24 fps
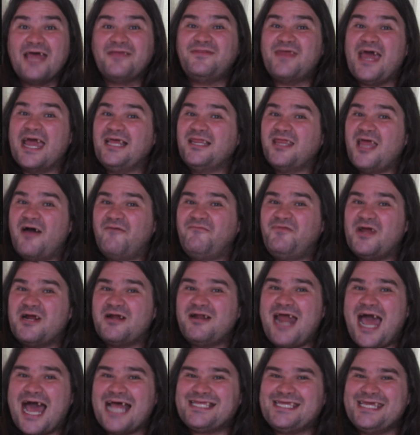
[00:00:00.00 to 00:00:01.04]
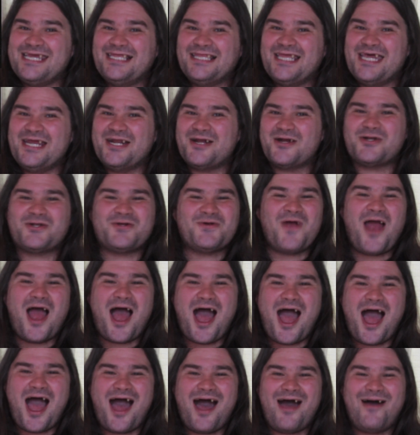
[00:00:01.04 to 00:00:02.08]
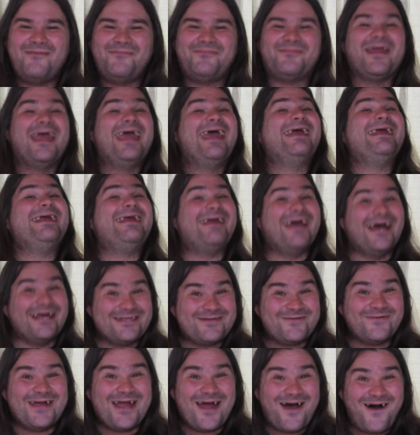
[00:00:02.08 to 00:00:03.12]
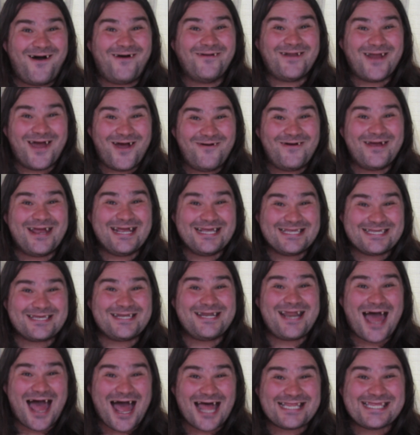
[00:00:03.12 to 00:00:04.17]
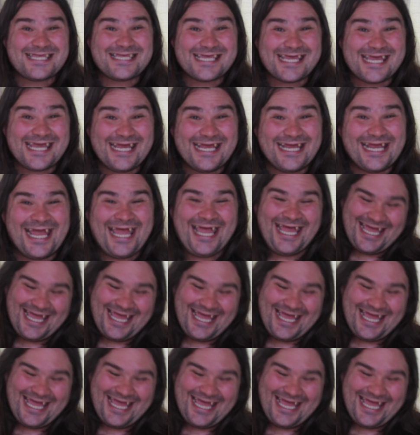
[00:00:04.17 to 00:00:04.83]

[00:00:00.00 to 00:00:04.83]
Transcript: They love their Nazi leader, Trump, because we all know he's a Nazi.